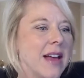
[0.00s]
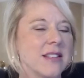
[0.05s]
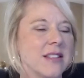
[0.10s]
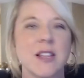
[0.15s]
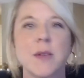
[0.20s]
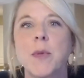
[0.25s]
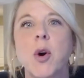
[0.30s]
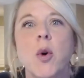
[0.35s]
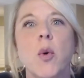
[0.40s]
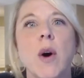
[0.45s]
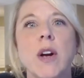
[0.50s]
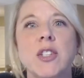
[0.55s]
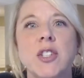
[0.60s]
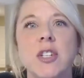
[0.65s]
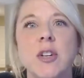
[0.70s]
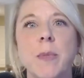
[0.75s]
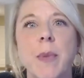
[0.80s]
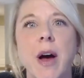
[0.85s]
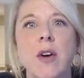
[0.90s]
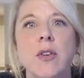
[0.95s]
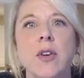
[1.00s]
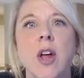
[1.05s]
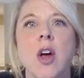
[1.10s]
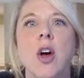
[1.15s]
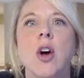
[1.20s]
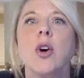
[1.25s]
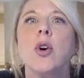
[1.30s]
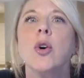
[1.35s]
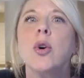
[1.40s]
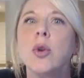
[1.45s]
them a question about
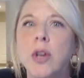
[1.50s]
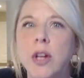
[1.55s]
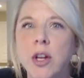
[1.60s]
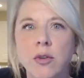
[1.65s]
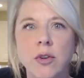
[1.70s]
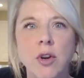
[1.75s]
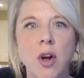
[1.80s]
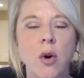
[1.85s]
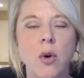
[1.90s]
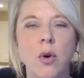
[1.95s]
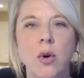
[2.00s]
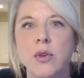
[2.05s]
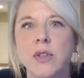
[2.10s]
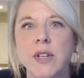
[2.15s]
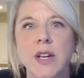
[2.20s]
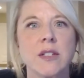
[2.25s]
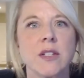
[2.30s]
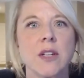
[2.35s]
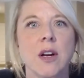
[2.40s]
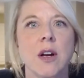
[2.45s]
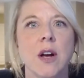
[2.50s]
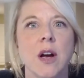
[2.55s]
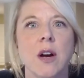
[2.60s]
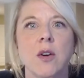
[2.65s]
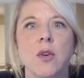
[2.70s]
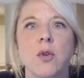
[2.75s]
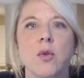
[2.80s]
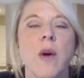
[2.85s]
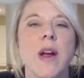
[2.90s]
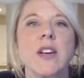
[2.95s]
who do you know who does a
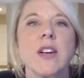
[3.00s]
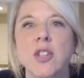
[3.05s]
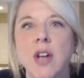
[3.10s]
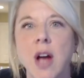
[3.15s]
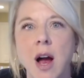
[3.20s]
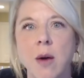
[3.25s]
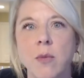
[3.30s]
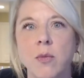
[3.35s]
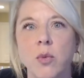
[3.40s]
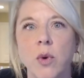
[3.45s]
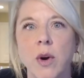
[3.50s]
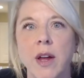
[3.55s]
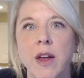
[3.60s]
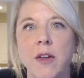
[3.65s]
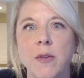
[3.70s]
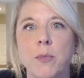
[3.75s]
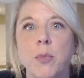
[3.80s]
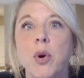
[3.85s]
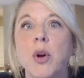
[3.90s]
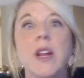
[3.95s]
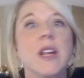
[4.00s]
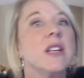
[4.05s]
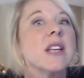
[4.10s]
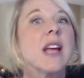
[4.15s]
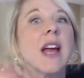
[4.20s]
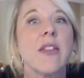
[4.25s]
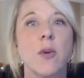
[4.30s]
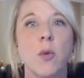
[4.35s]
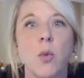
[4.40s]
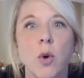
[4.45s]
great job with putting
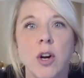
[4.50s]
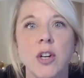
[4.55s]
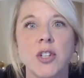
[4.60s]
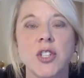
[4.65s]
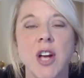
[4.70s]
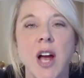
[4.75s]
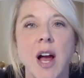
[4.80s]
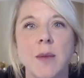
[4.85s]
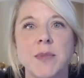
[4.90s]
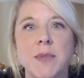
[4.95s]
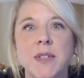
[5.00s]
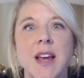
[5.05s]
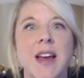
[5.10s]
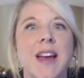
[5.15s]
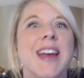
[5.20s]
together workshops,